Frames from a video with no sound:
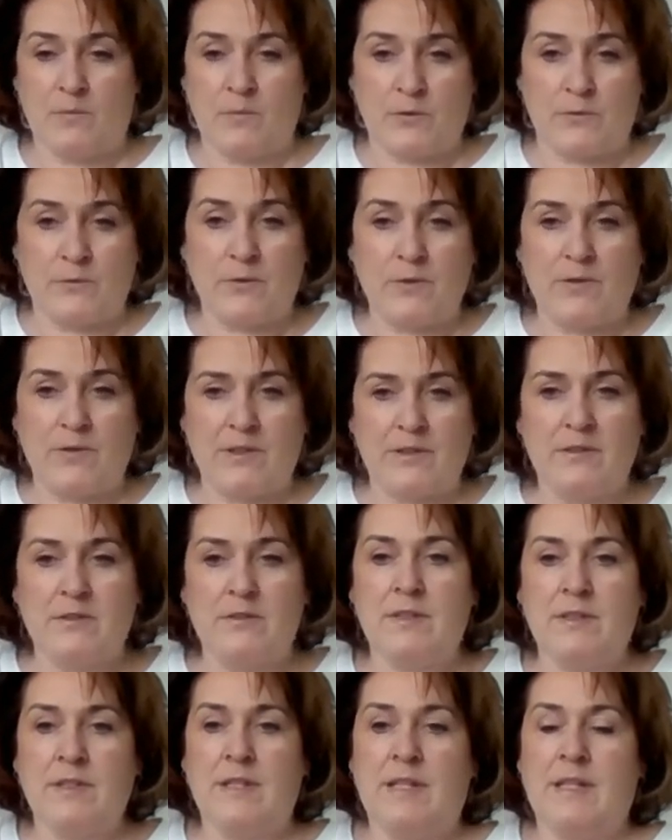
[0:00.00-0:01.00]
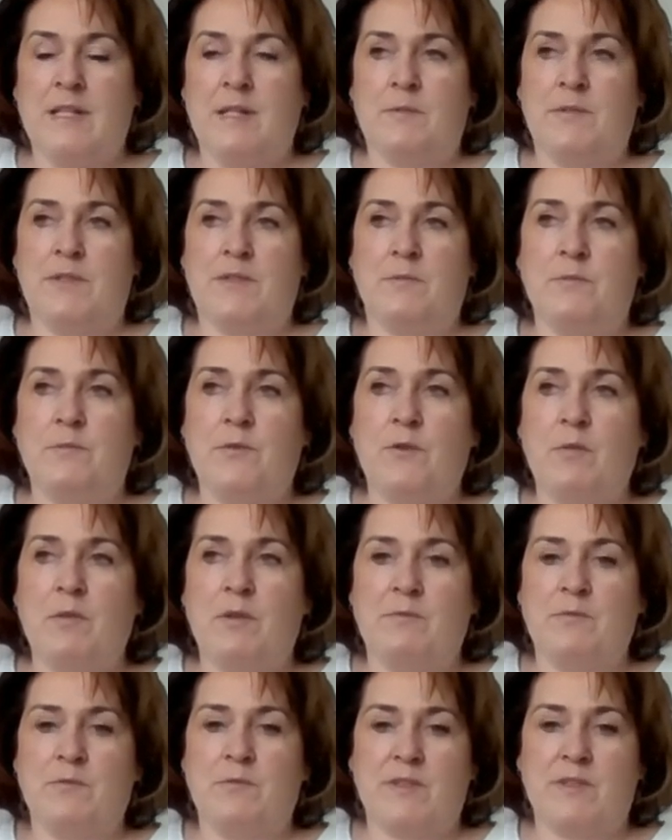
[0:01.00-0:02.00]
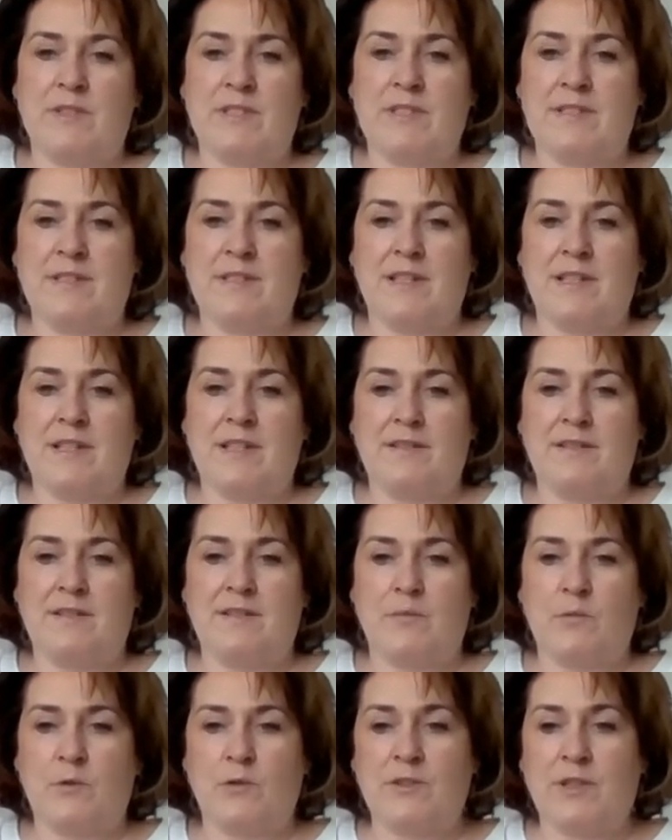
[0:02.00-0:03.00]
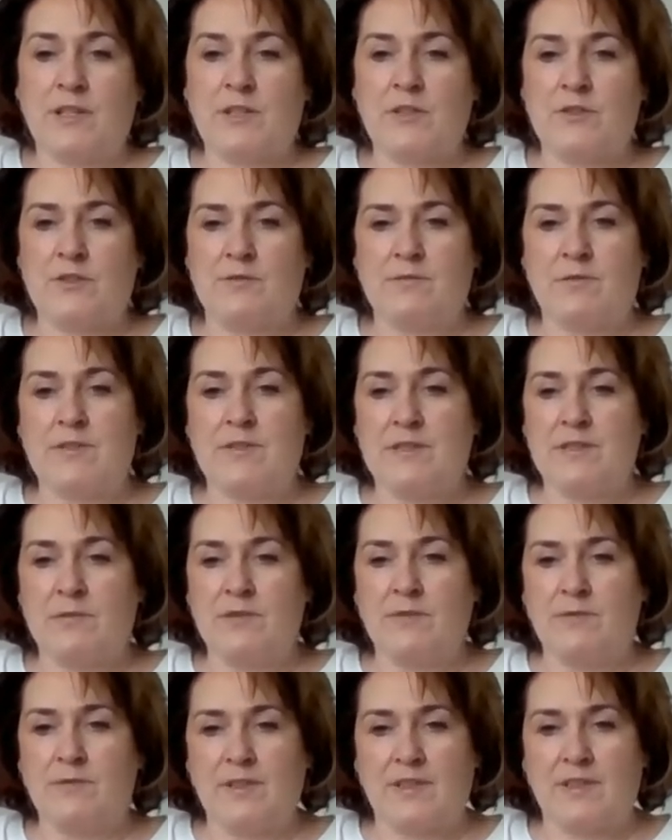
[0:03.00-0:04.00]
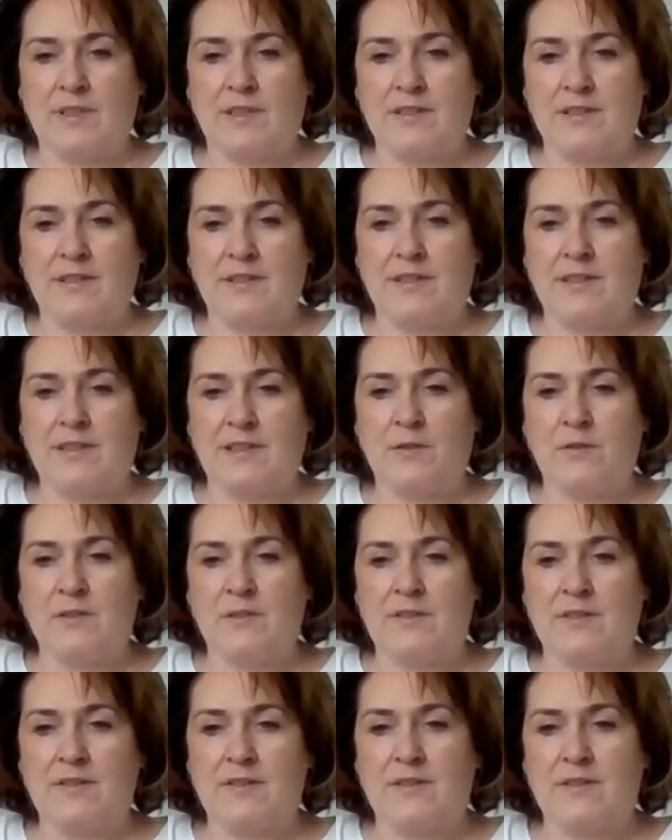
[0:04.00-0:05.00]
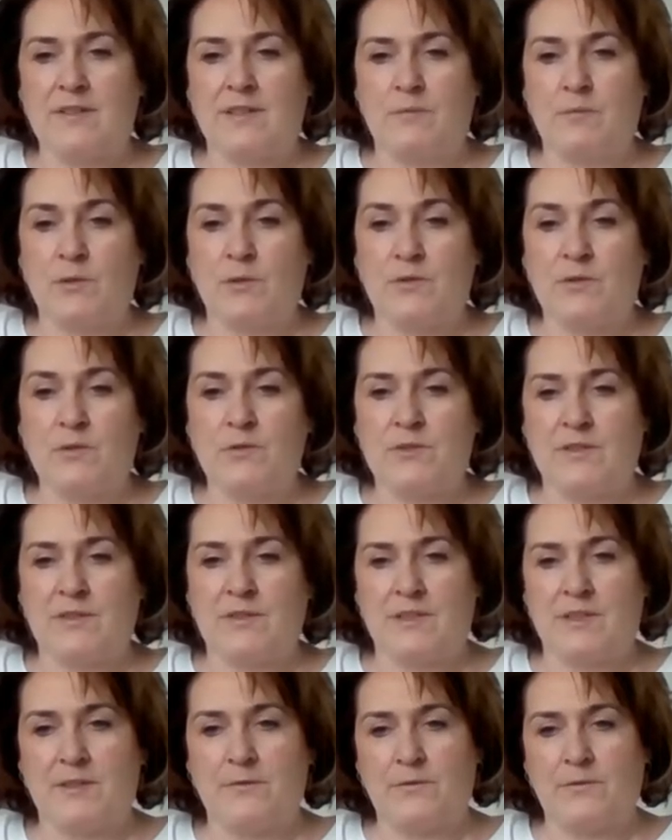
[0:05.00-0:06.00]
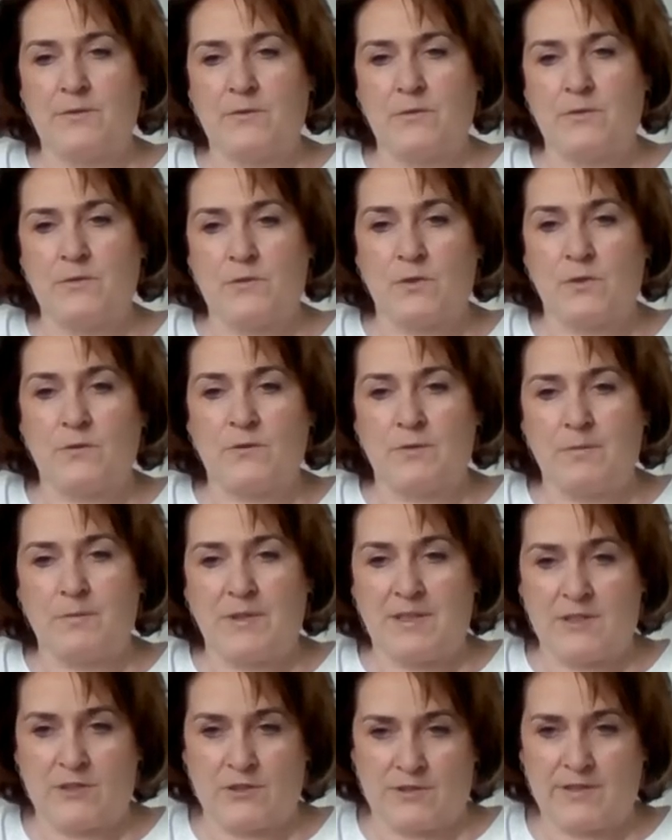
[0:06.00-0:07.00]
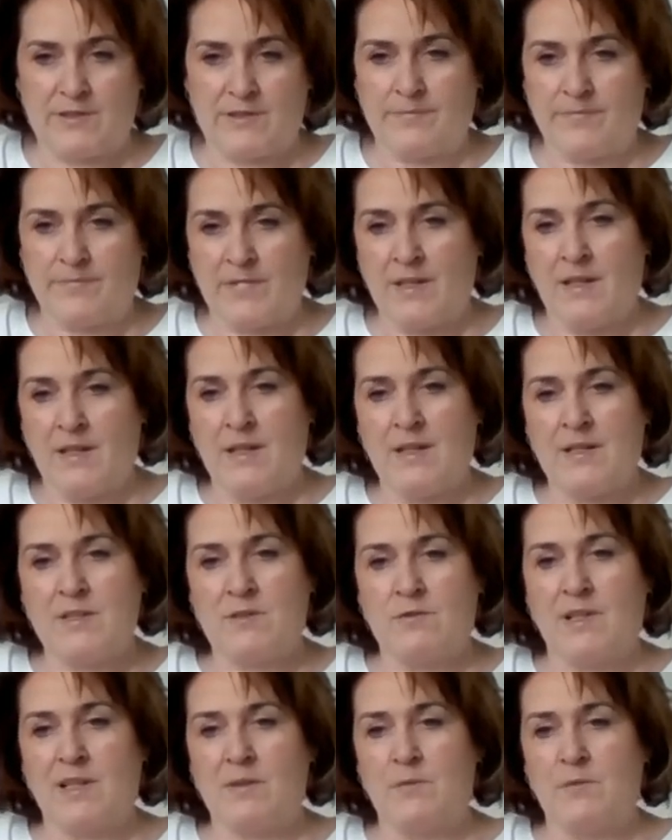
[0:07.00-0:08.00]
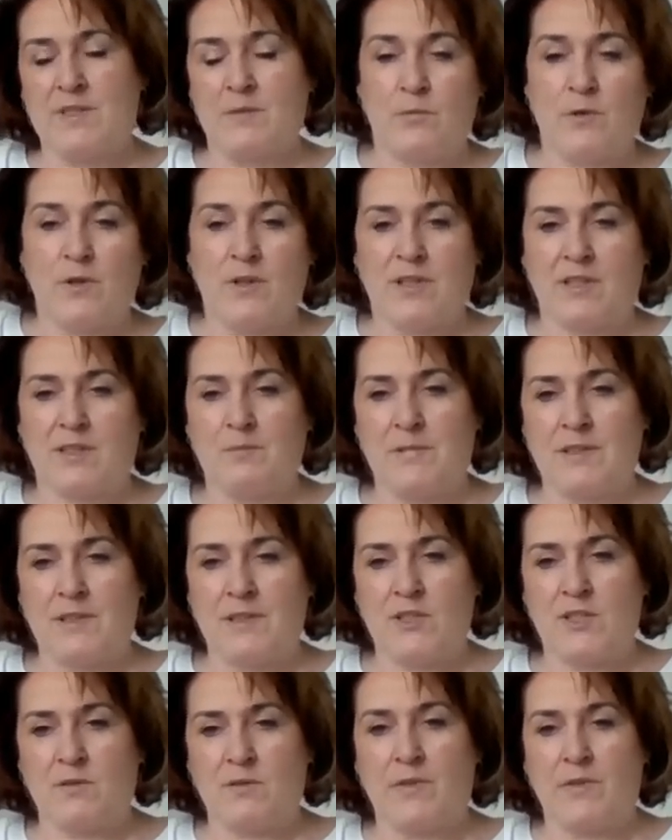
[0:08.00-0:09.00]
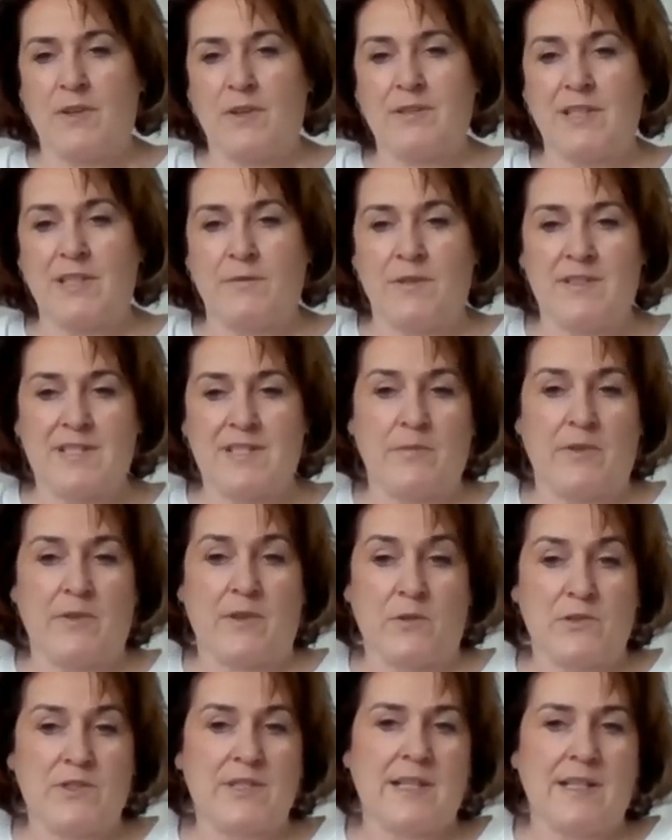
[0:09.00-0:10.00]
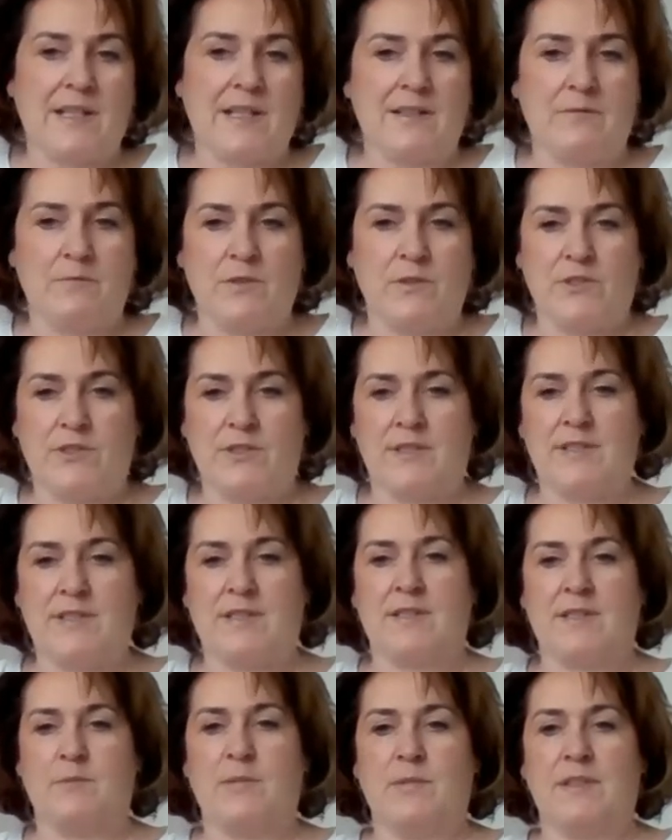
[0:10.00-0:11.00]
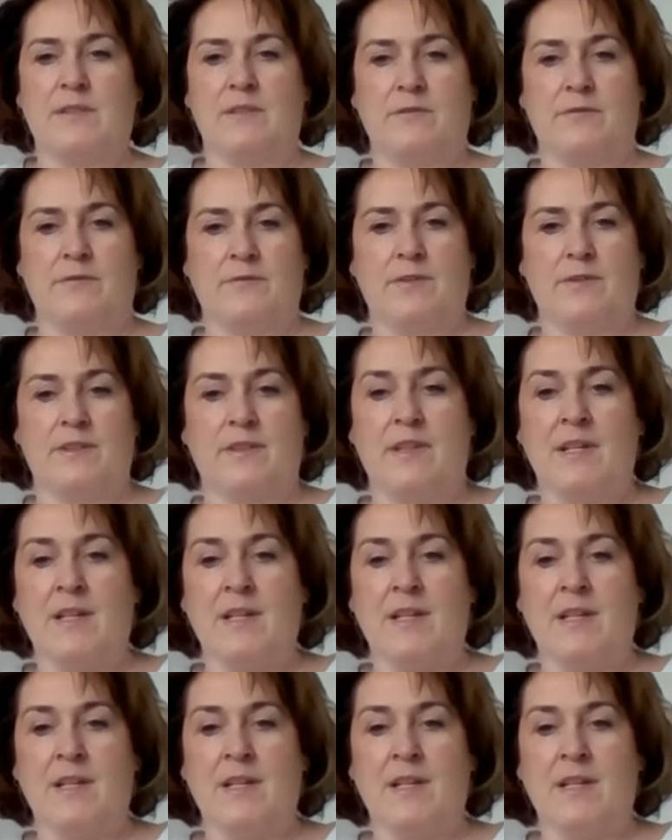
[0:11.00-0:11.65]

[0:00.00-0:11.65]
portfolio. But the problem was that the production was so difficult that they couldn't produce enough to serve the patients. So I was a product manager without having something to sell, which is a bit of,